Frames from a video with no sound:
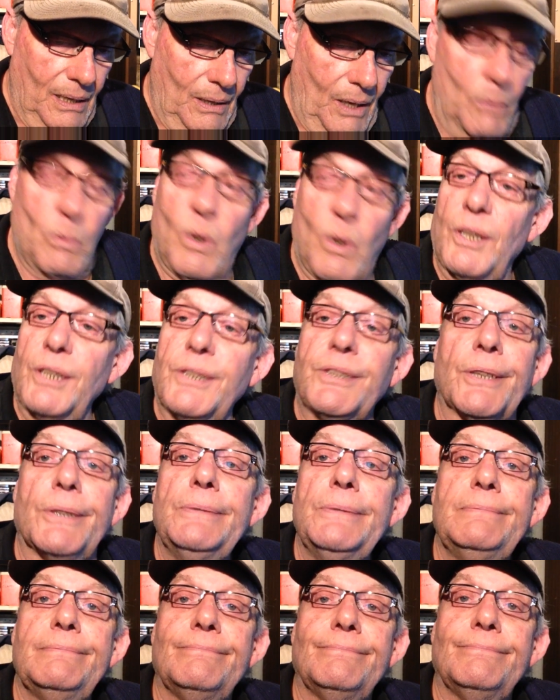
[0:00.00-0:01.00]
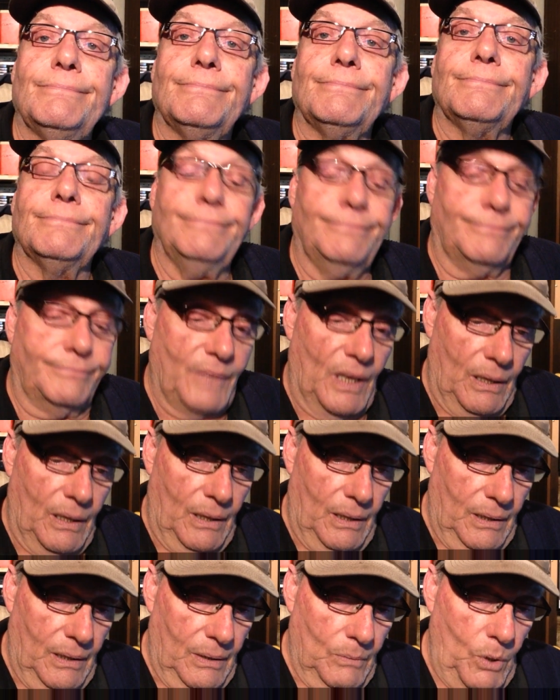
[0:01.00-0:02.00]
I wanted to.
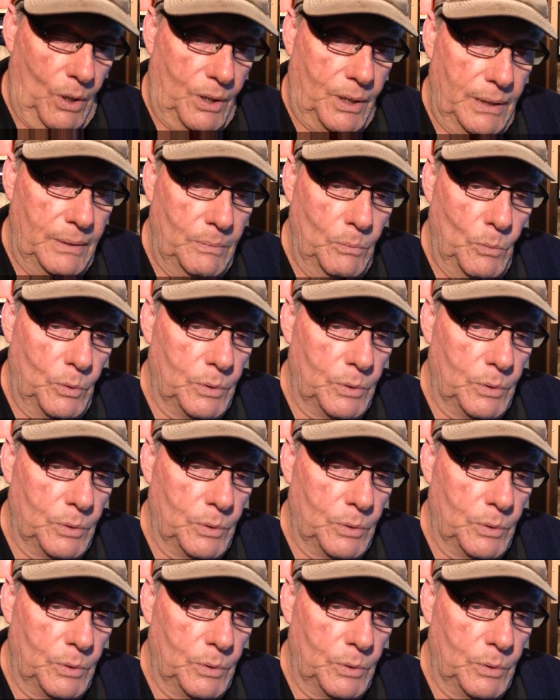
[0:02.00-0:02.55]
What kid